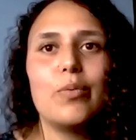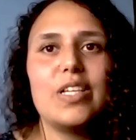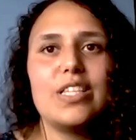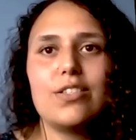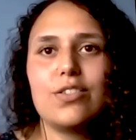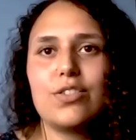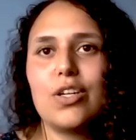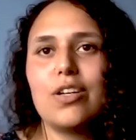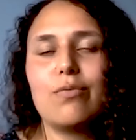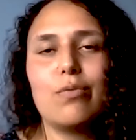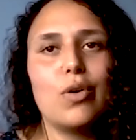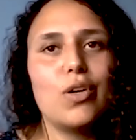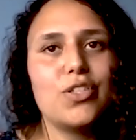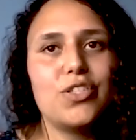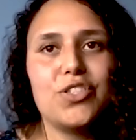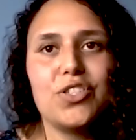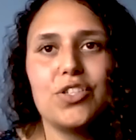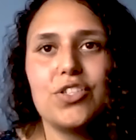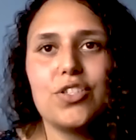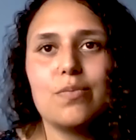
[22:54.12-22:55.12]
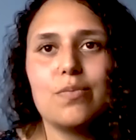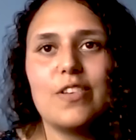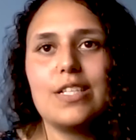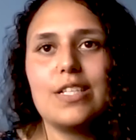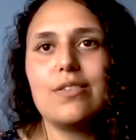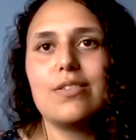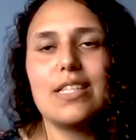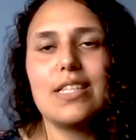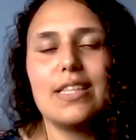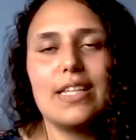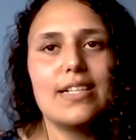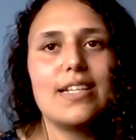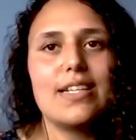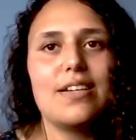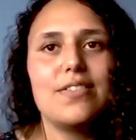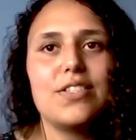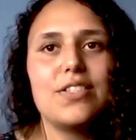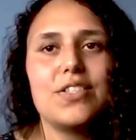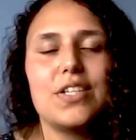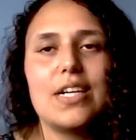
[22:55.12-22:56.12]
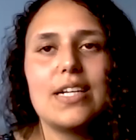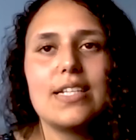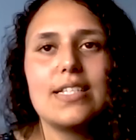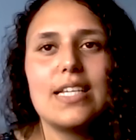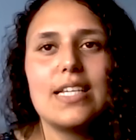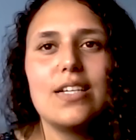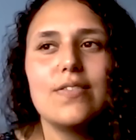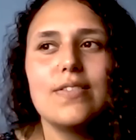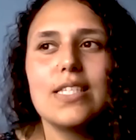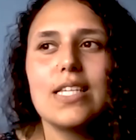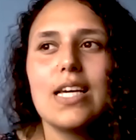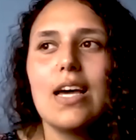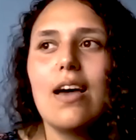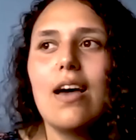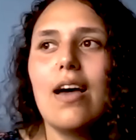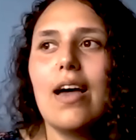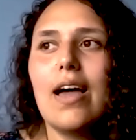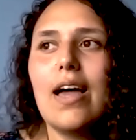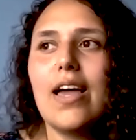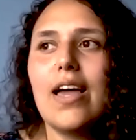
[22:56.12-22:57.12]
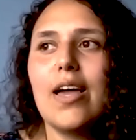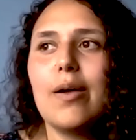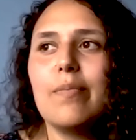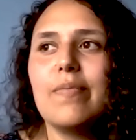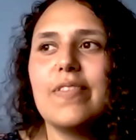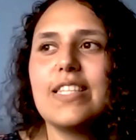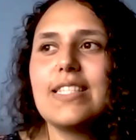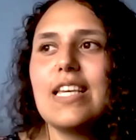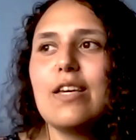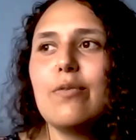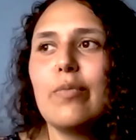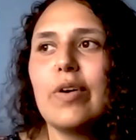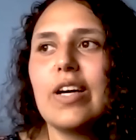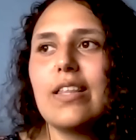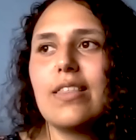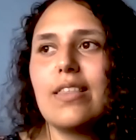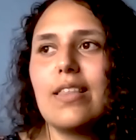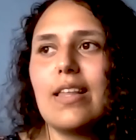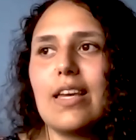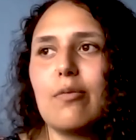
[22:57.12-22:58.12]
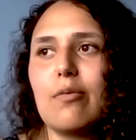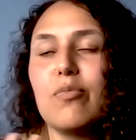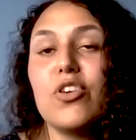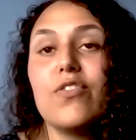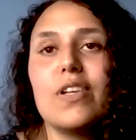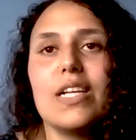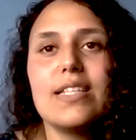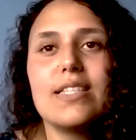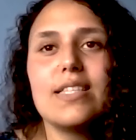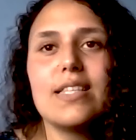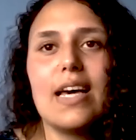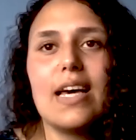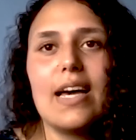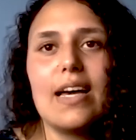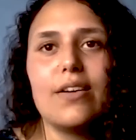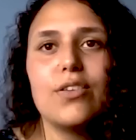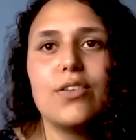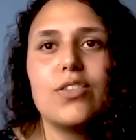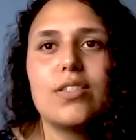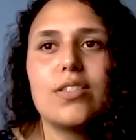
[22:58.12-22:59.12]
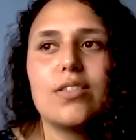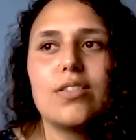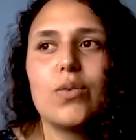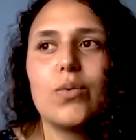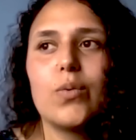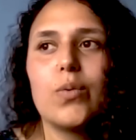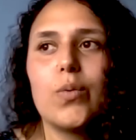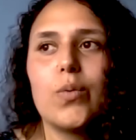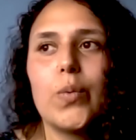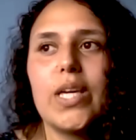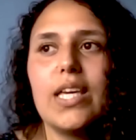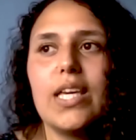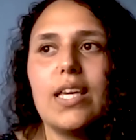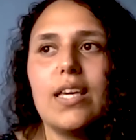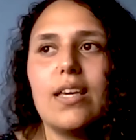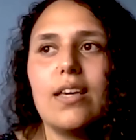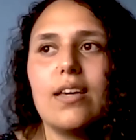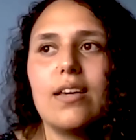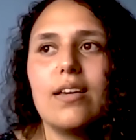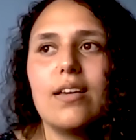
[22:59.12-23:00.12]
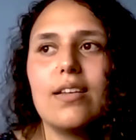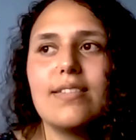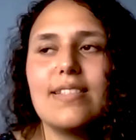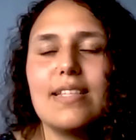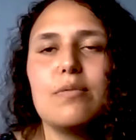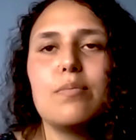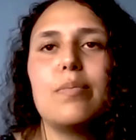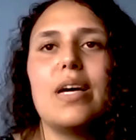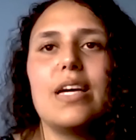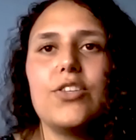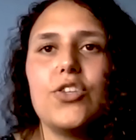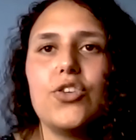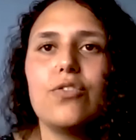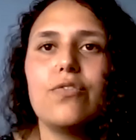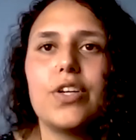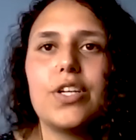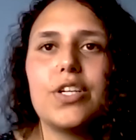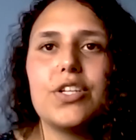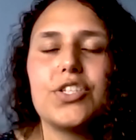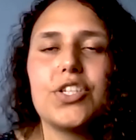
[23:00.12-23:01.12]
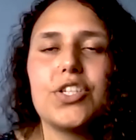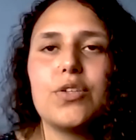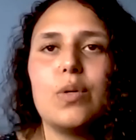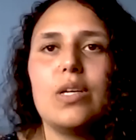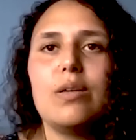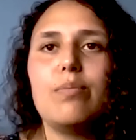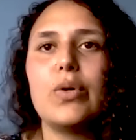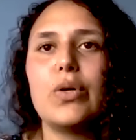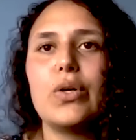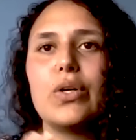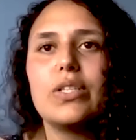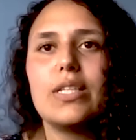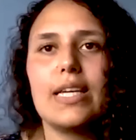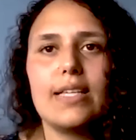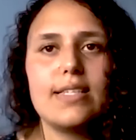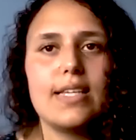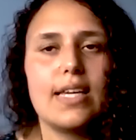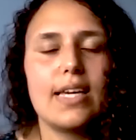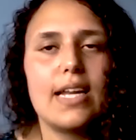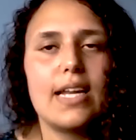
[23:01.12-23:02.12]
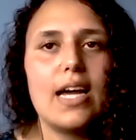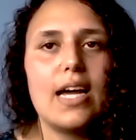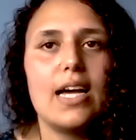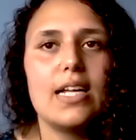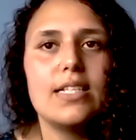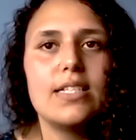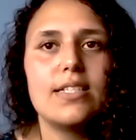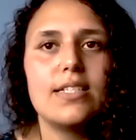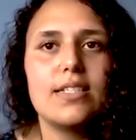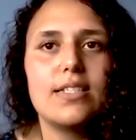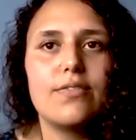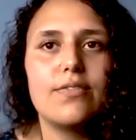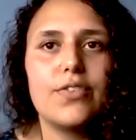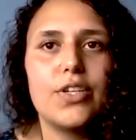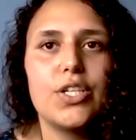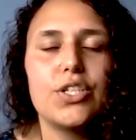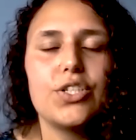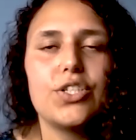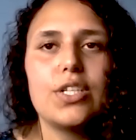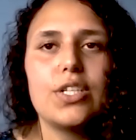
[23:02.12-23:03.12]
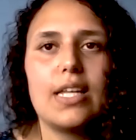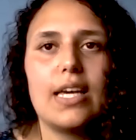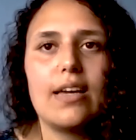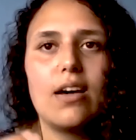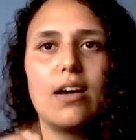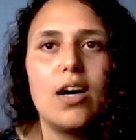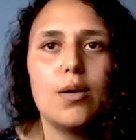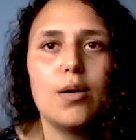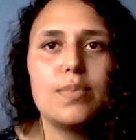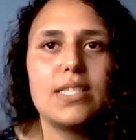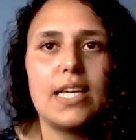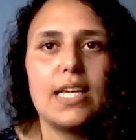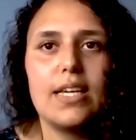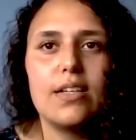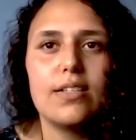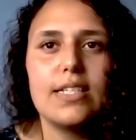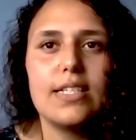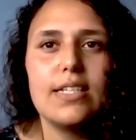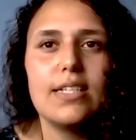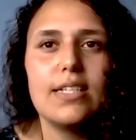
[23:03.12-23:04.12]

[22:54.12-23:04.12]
we just sort of watched YouTube videos and learned how to do it ourselves. The same with moving into the house. We didn't buy new furniture. We bought secondhand furniture and upcycled